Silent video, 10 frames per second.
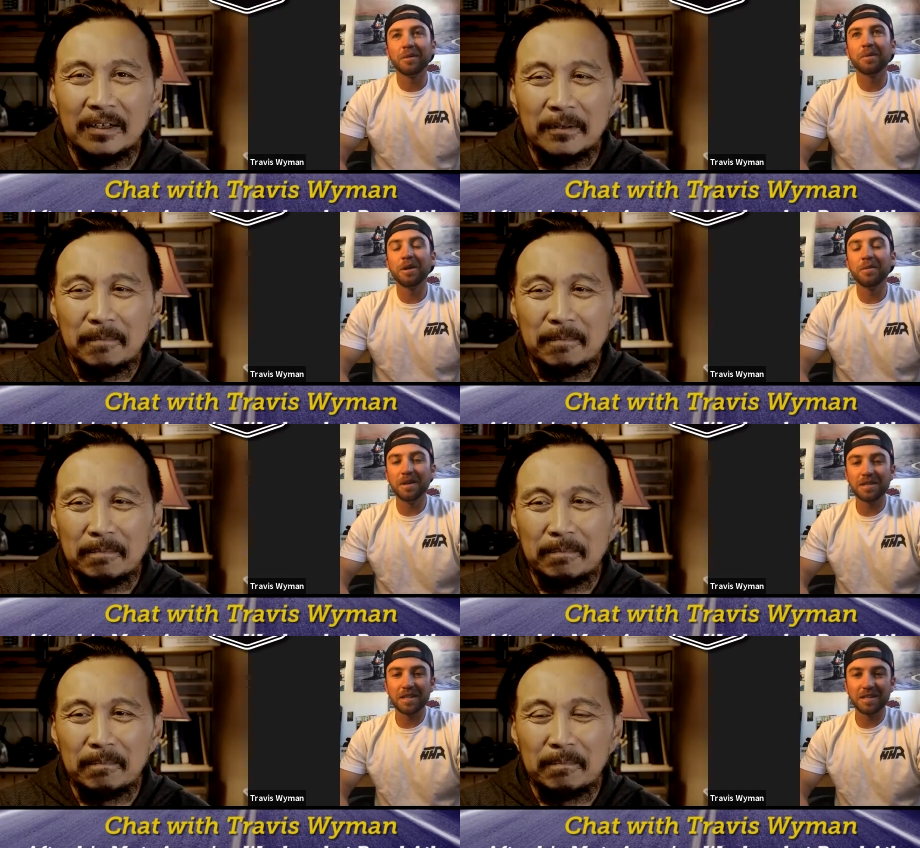Speaker 1: pretty
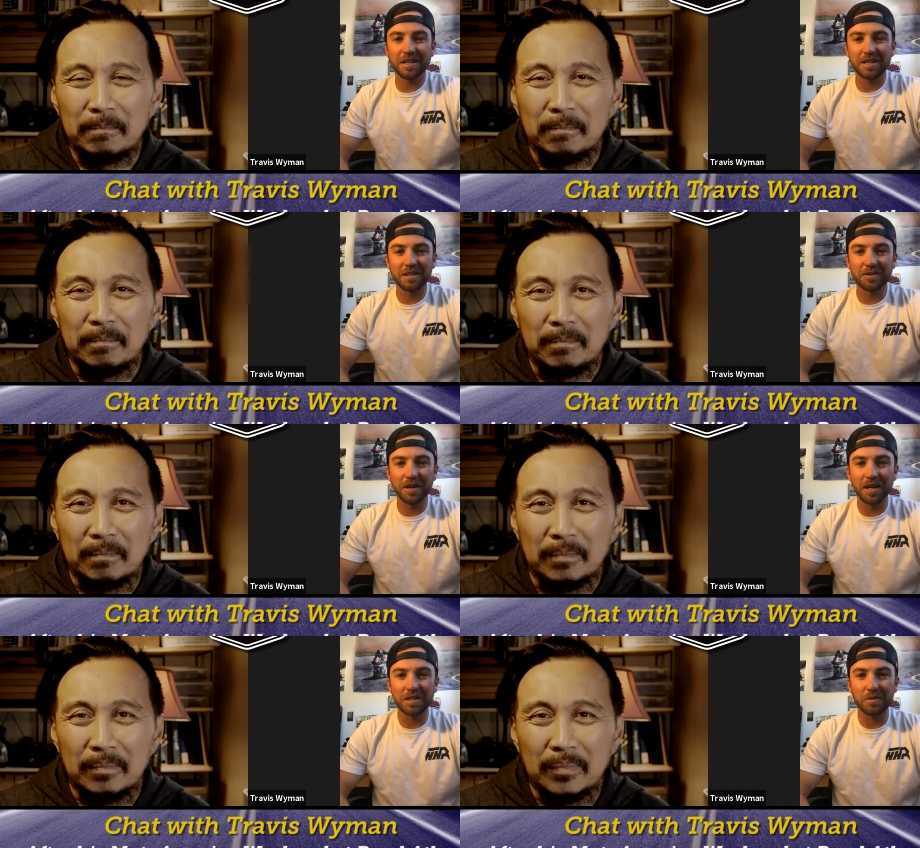busy since the
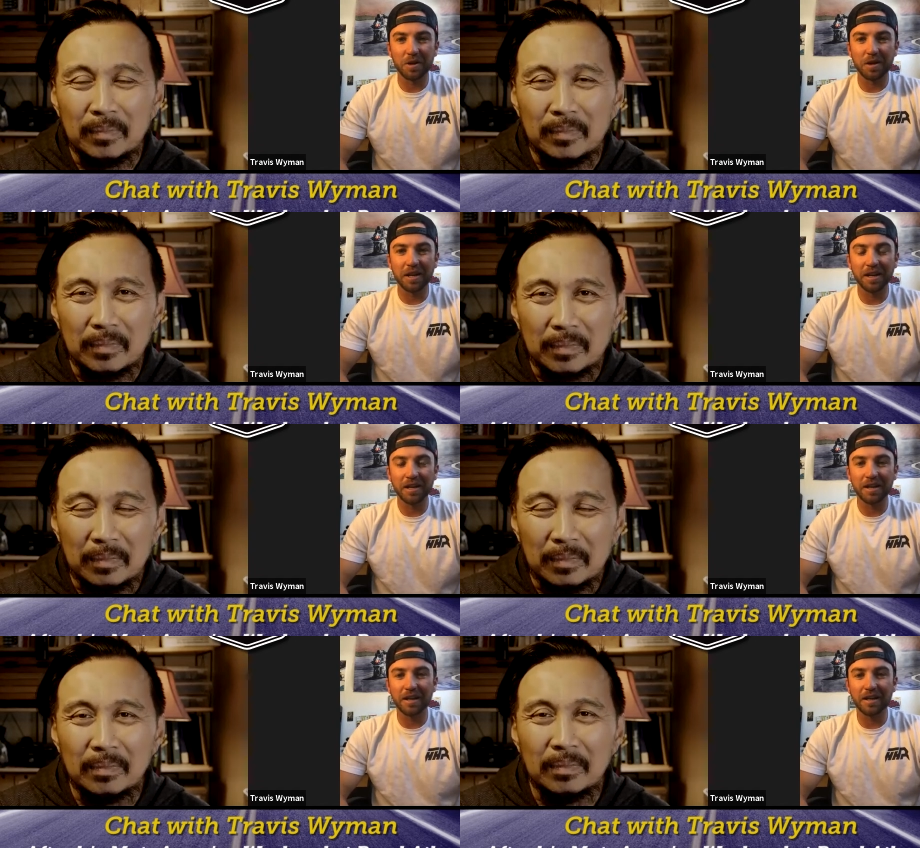race,
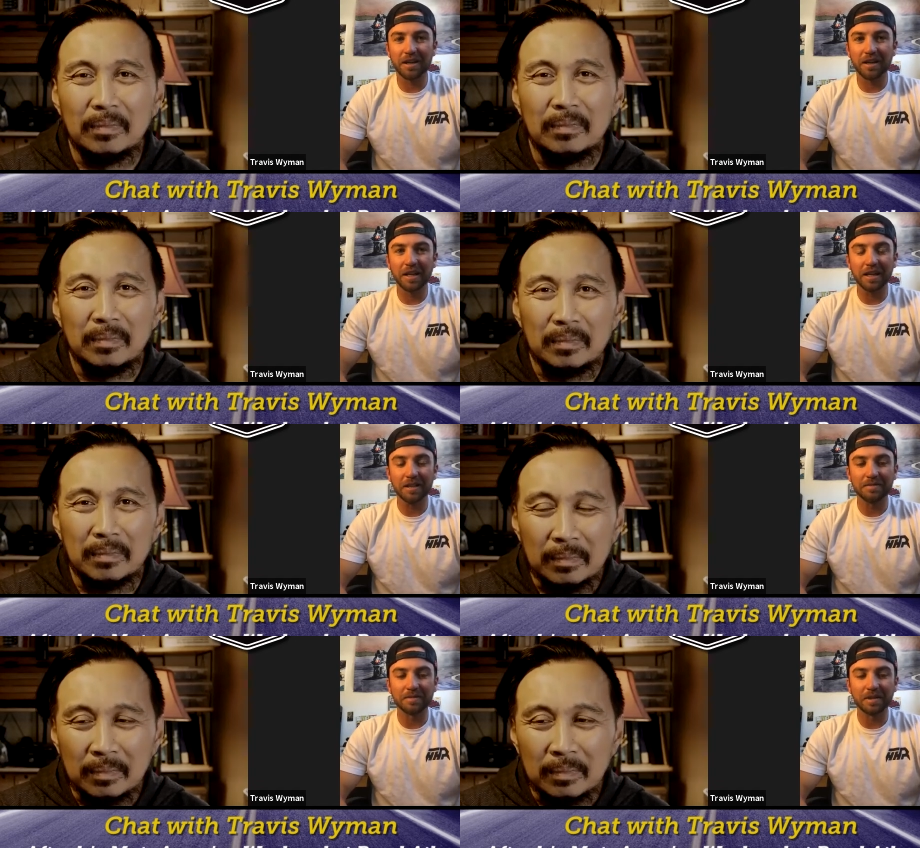working and uh,
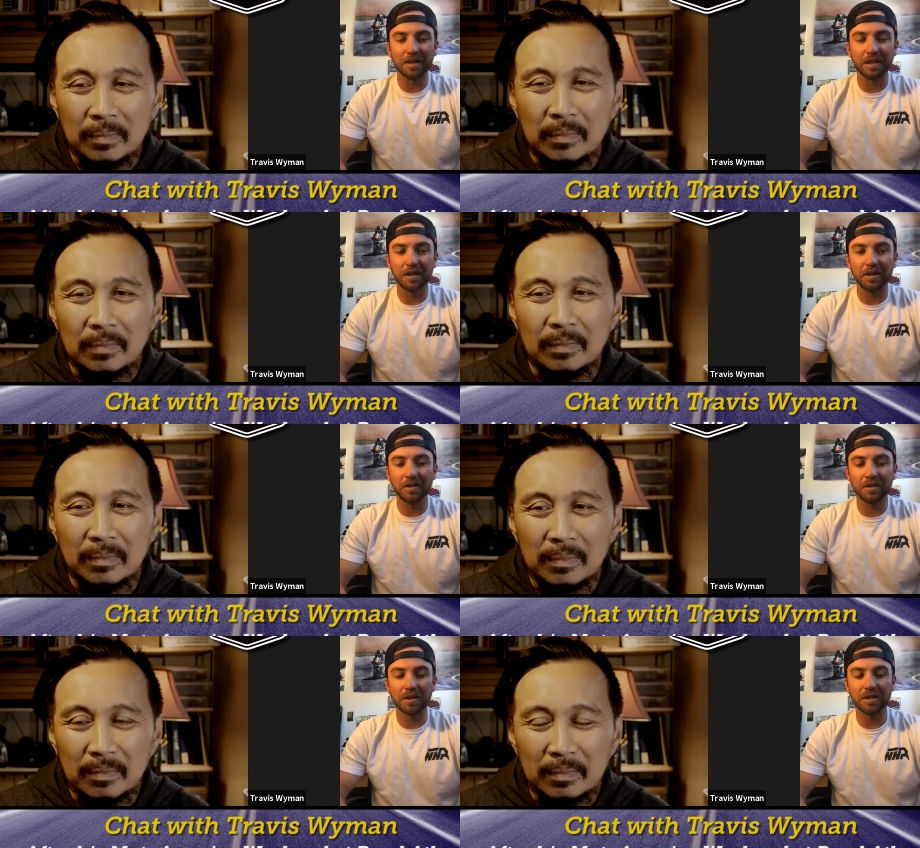you know
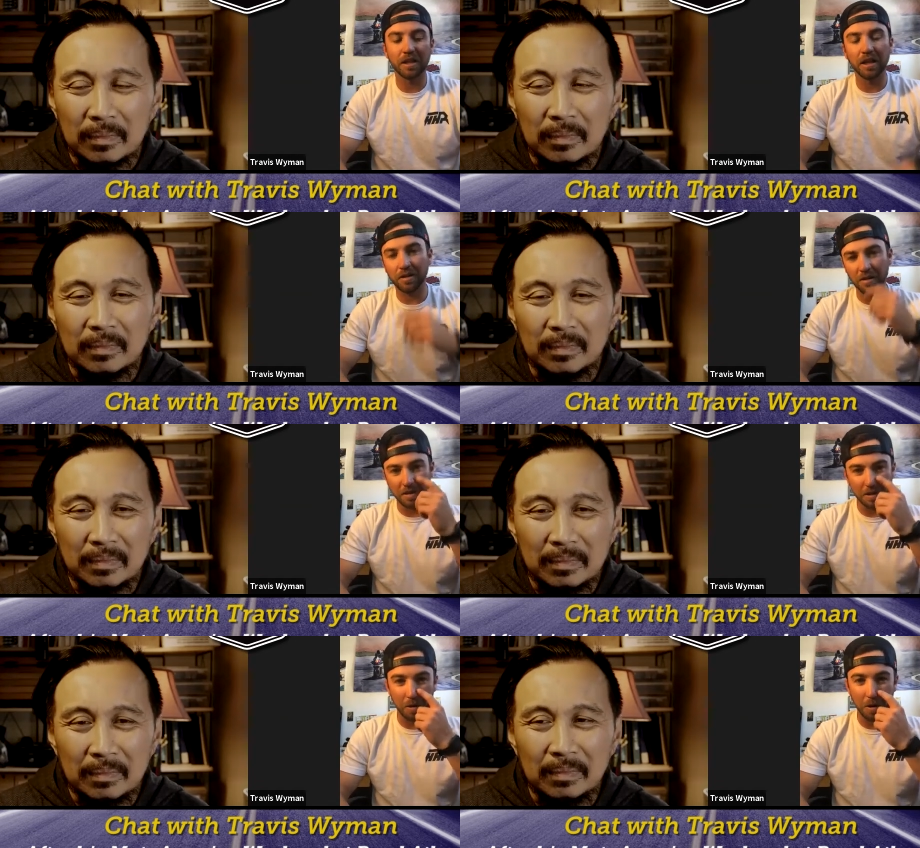getting
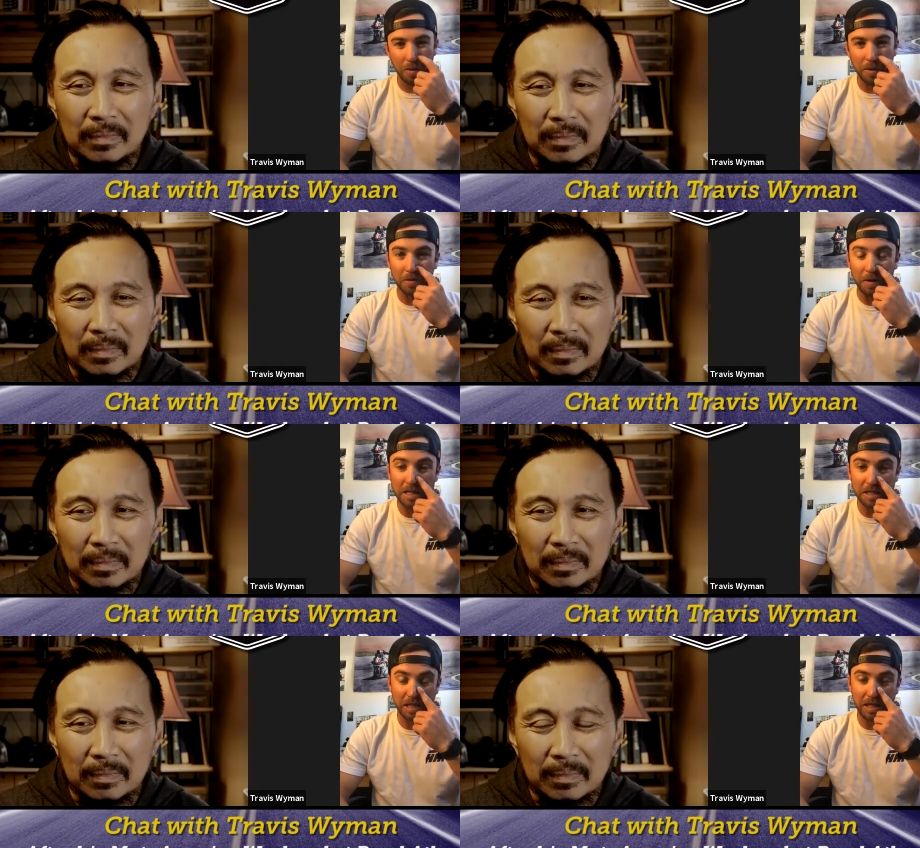things in order with the
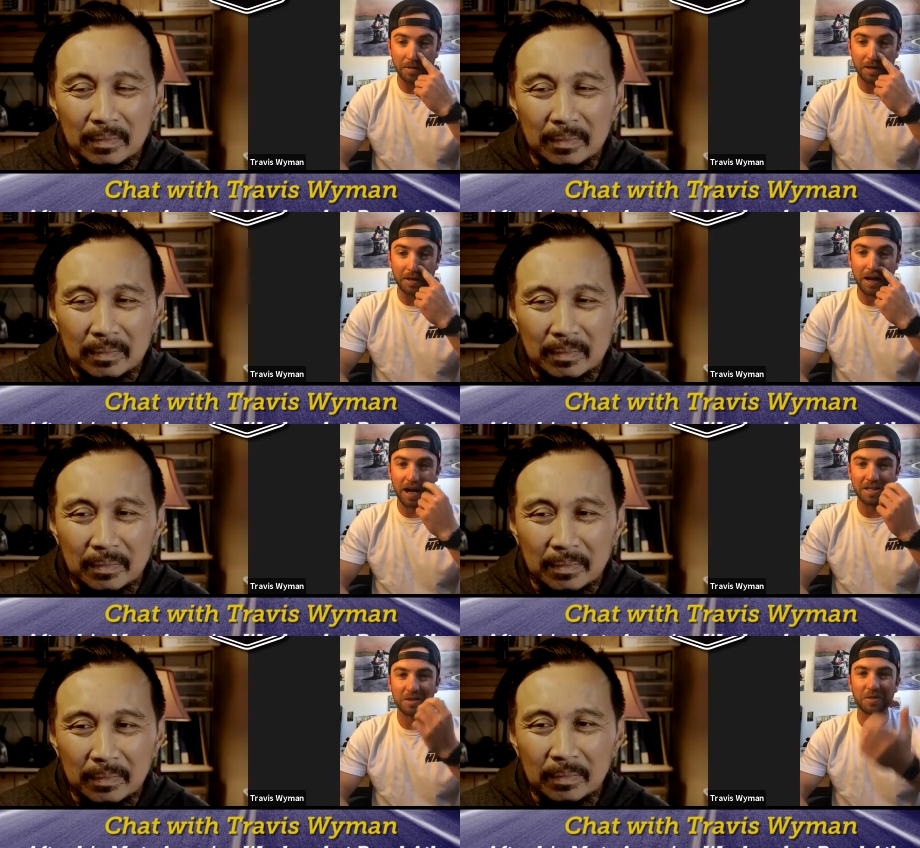race team that it
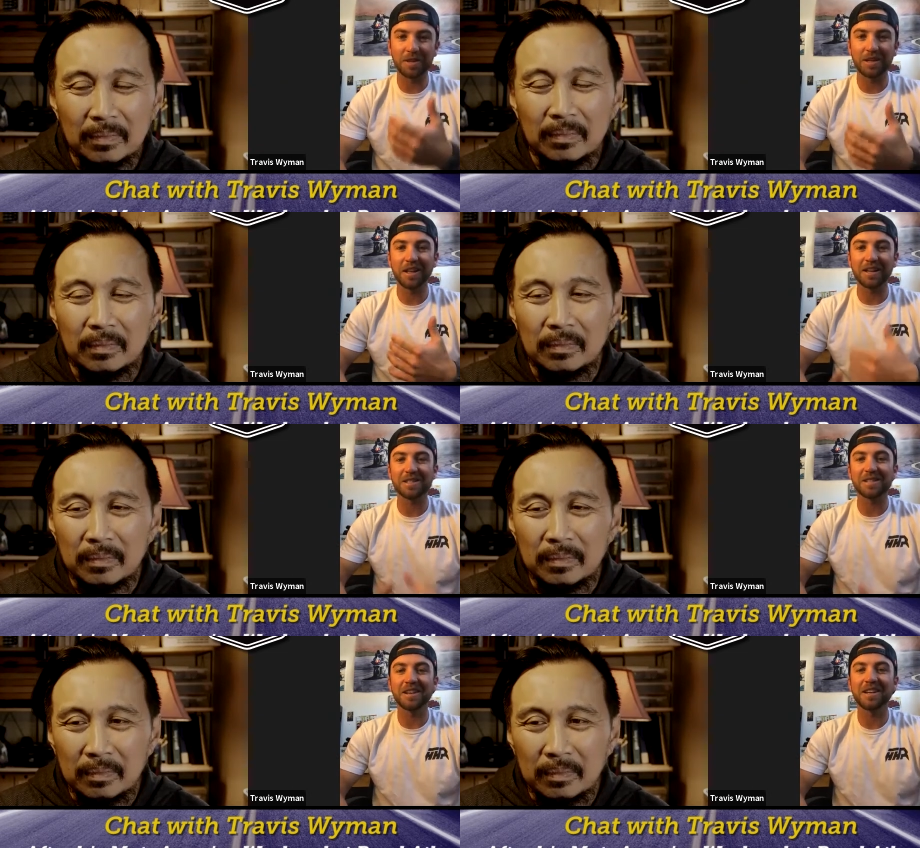hasn't really like
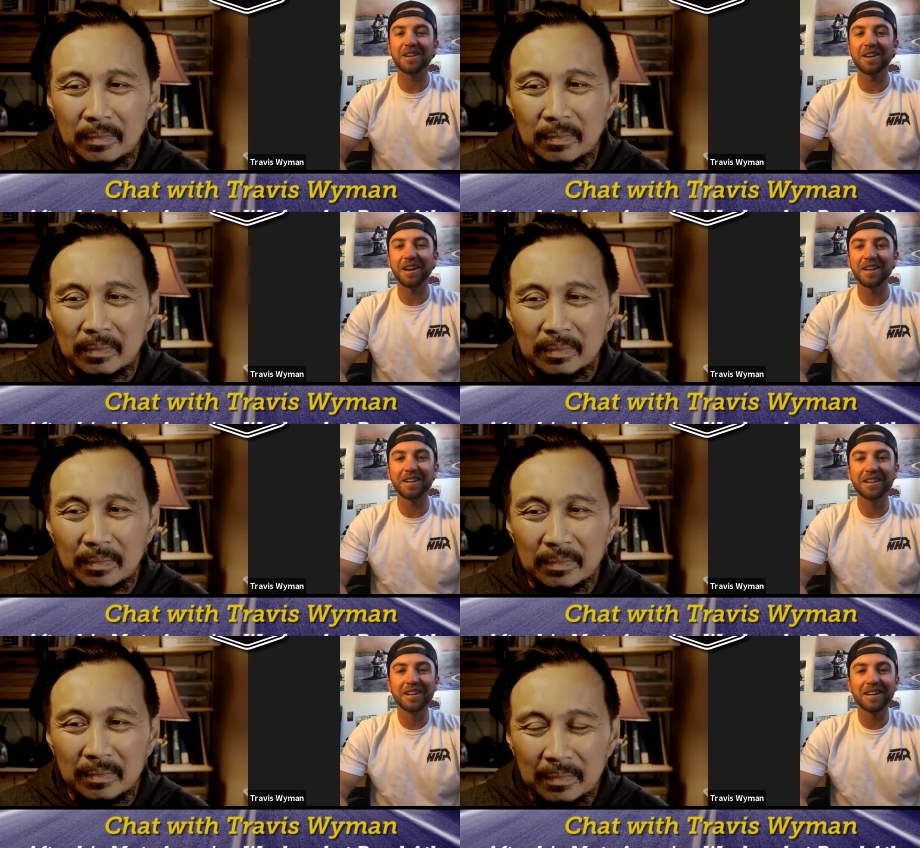set in yet.
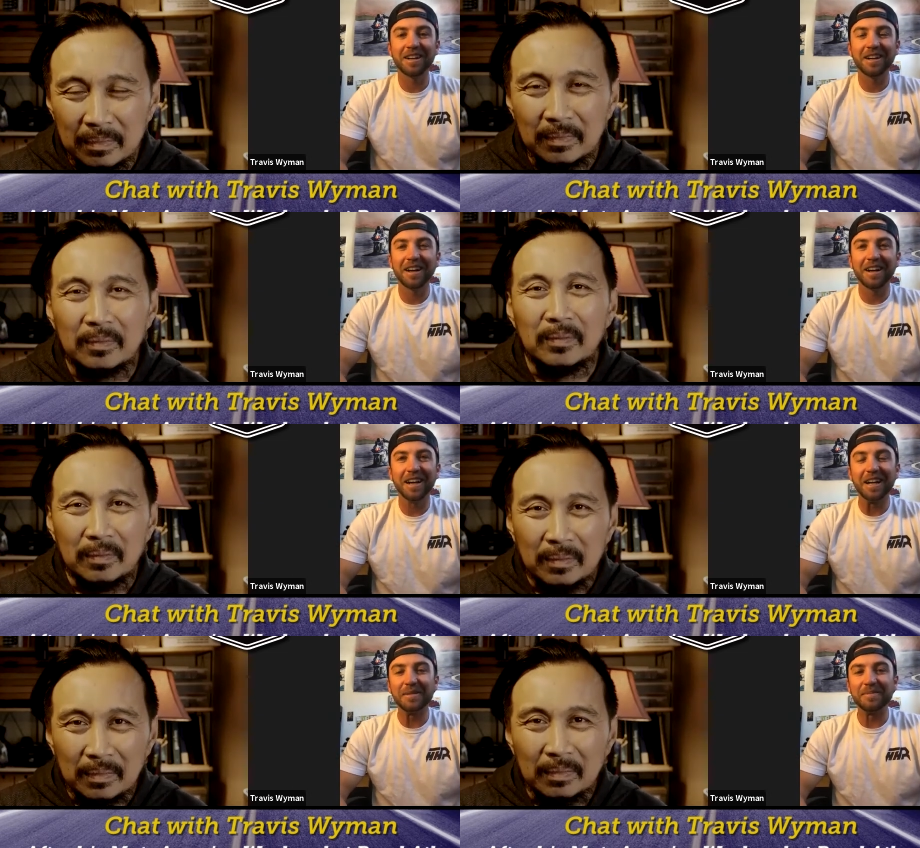
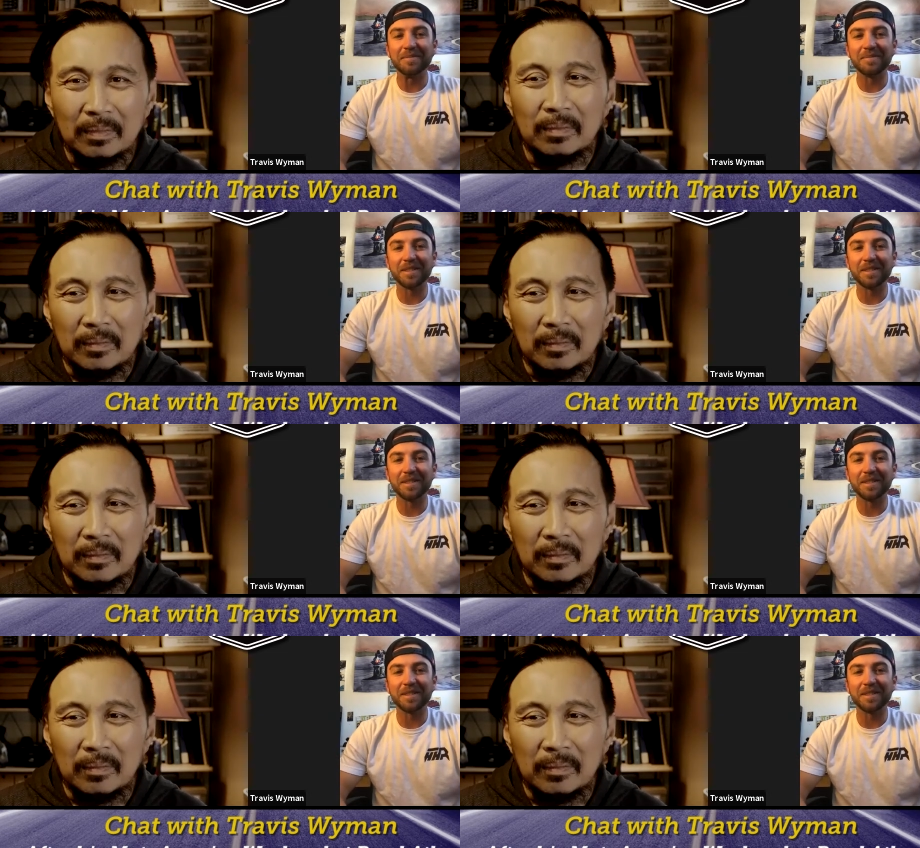Um,